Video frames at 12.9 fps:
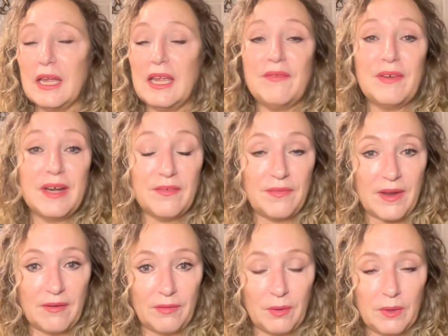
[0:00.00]
even if
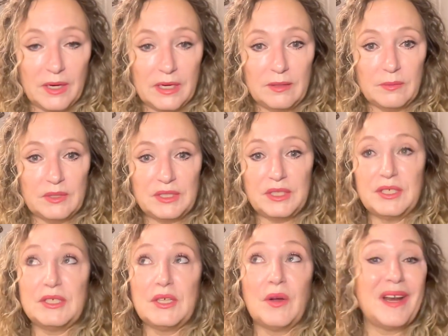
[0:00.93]
everyone was to
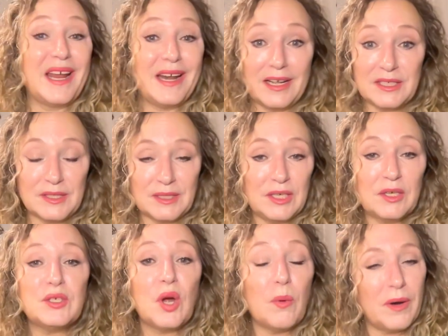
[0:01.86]
just donate a, you
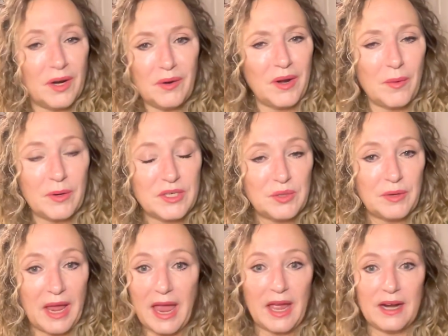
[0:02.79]
know don't donate what you
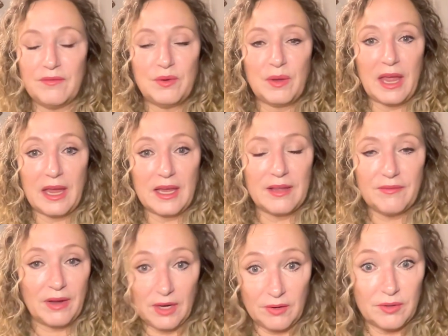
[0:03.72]
can if you can't
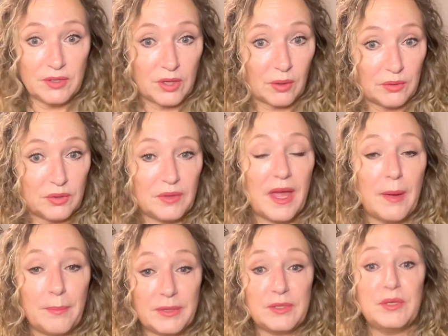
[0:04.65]
give a 100 don't do
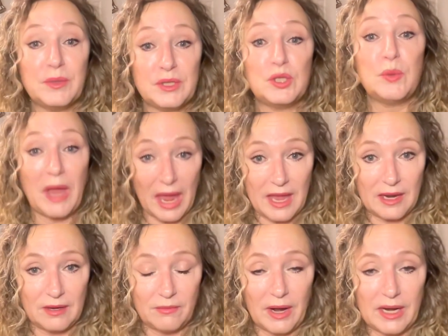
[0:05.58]
that but do what you
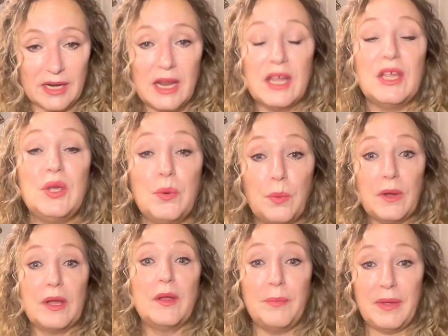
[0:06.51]
can right you
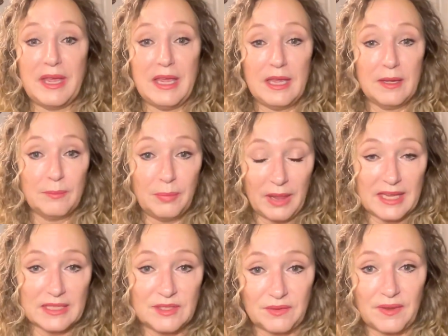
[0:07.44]
will be
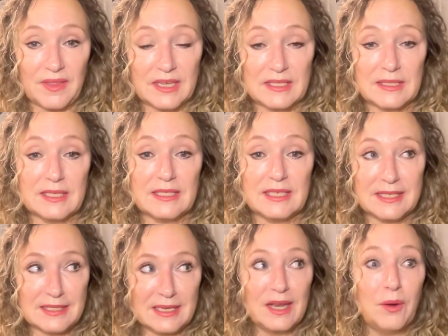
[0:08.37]
blessed for this this
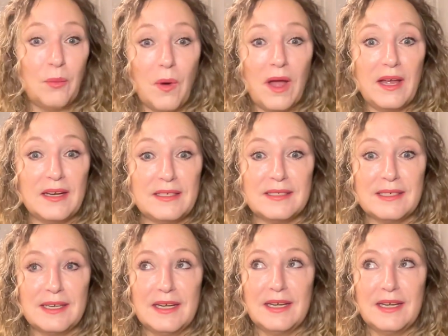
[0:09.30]
is what